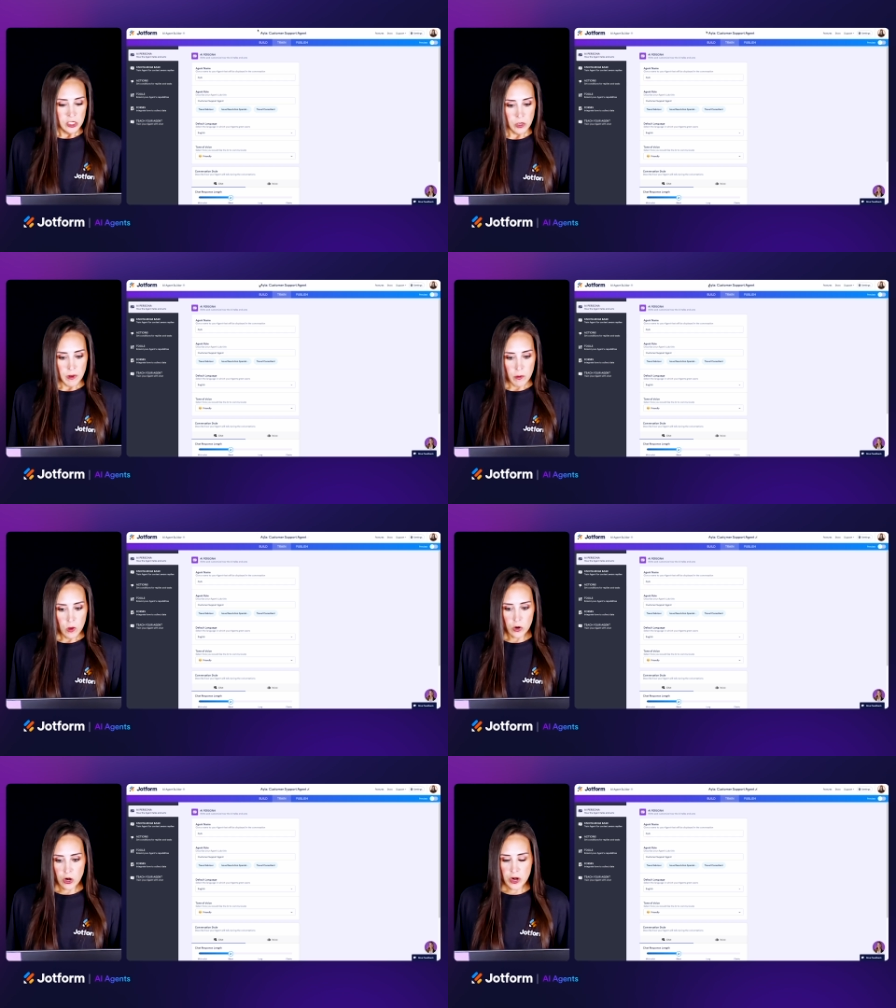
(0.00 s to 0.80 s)
So
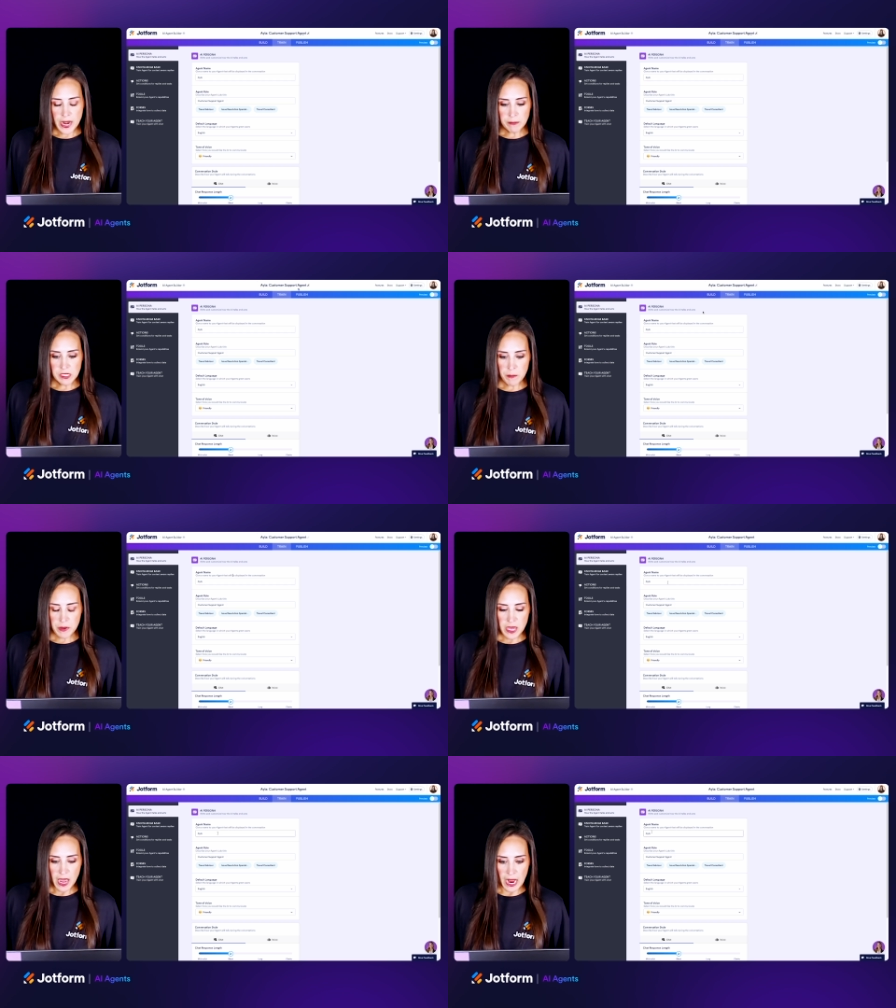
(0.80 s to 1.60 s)
maybe we want her name to
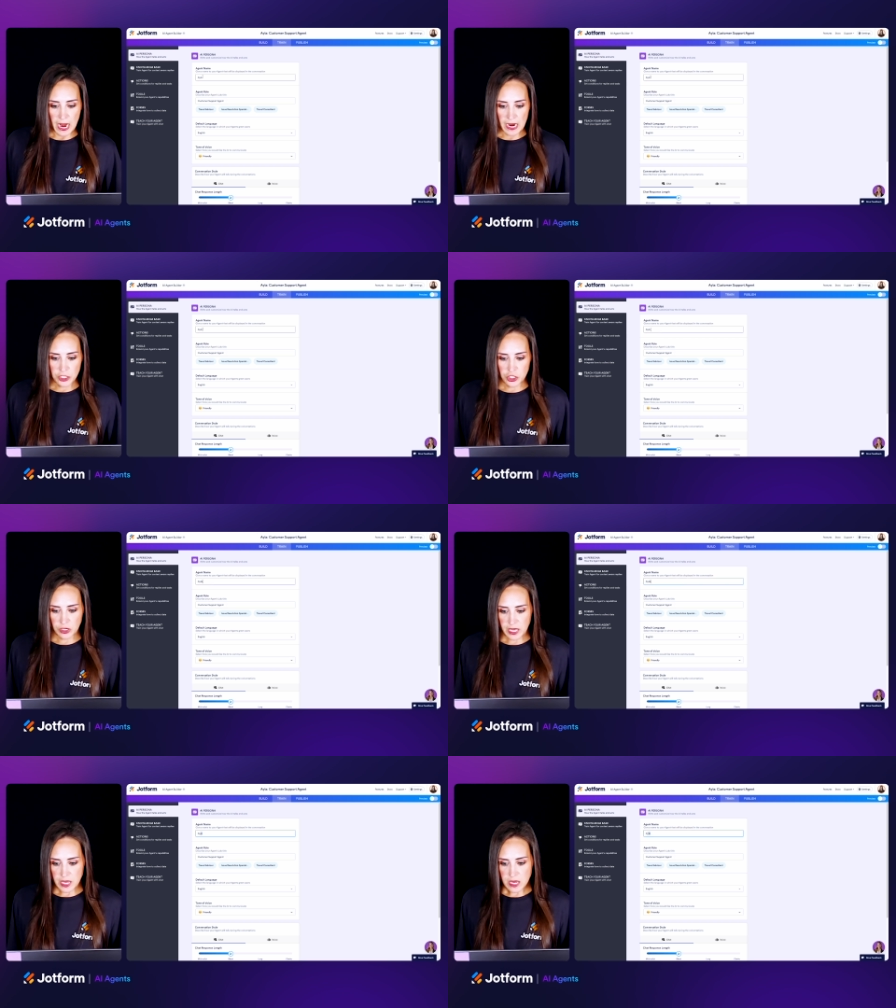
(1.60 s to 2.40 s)
be
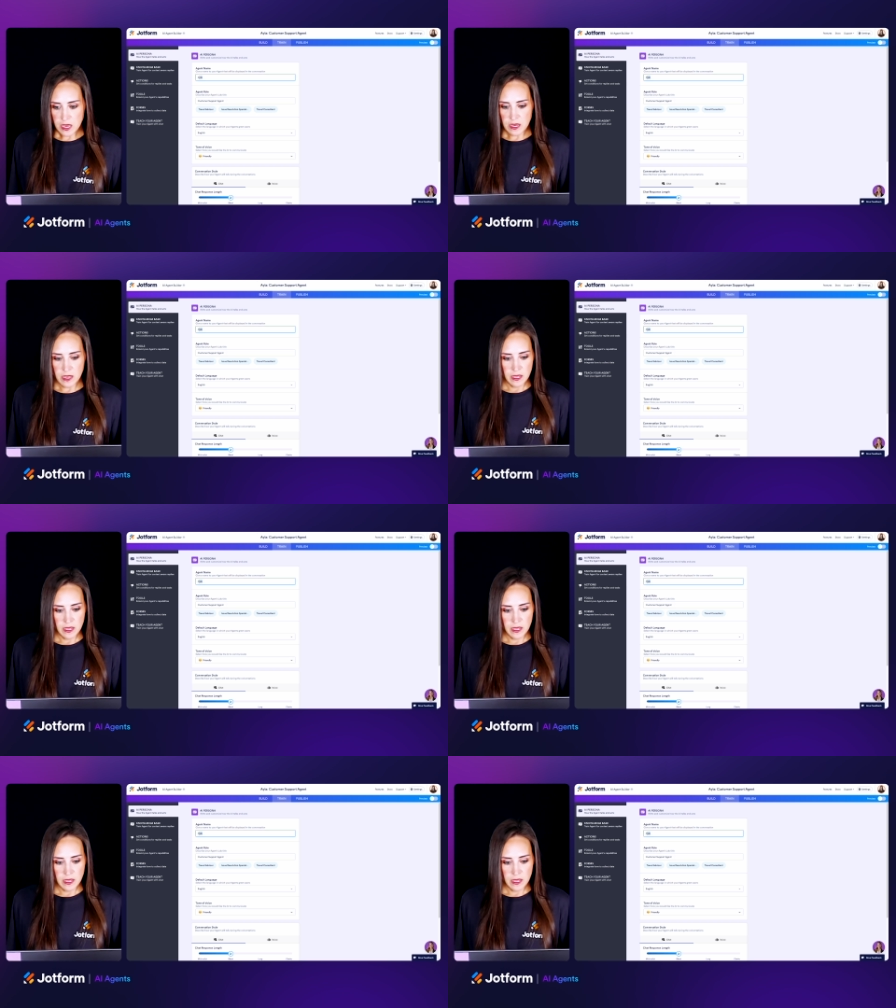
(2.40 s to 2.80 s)
Ashley,